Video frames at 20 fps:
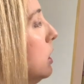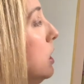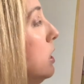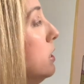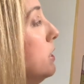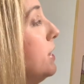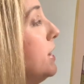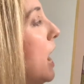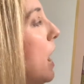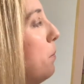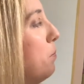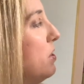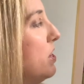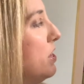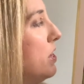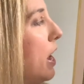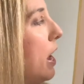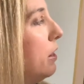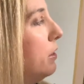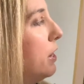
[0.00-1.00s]
Snapsy
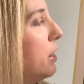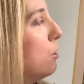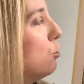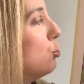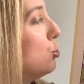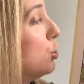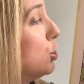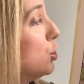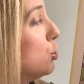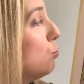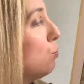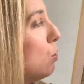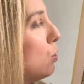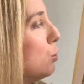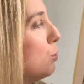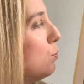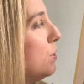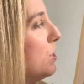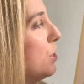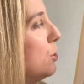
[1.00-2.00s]
the Alligator took his
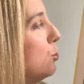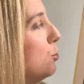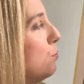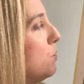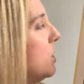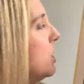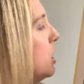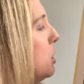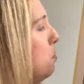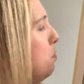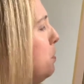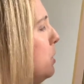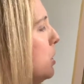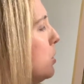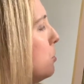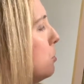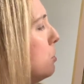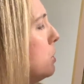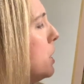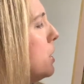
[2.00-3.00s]
groceries into a
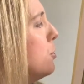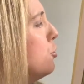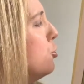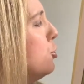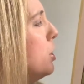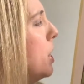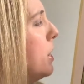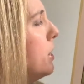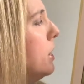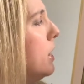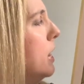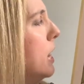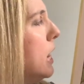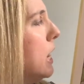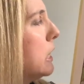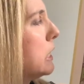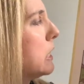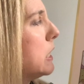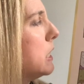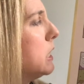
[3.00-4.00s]
splinter-laden shed
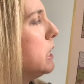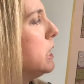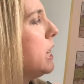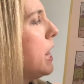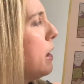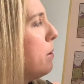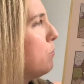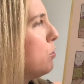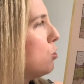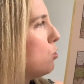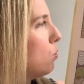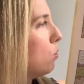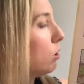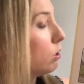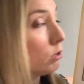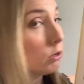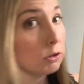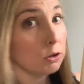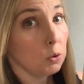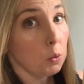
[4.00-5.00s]
and slammed the door
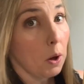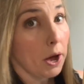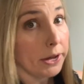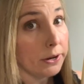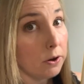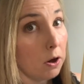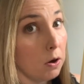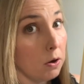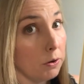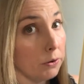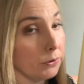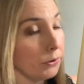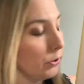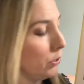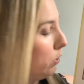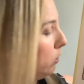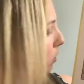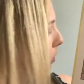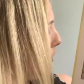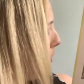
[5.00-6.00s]
quite hard.
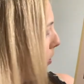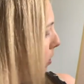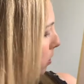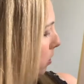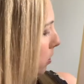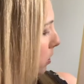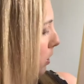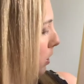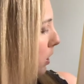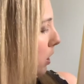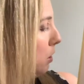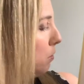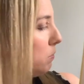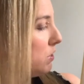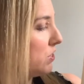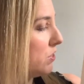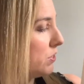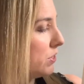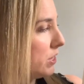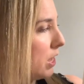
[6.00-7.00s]
He
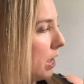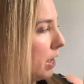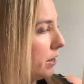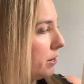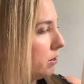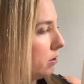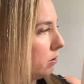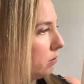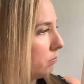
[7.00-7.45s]
was inside.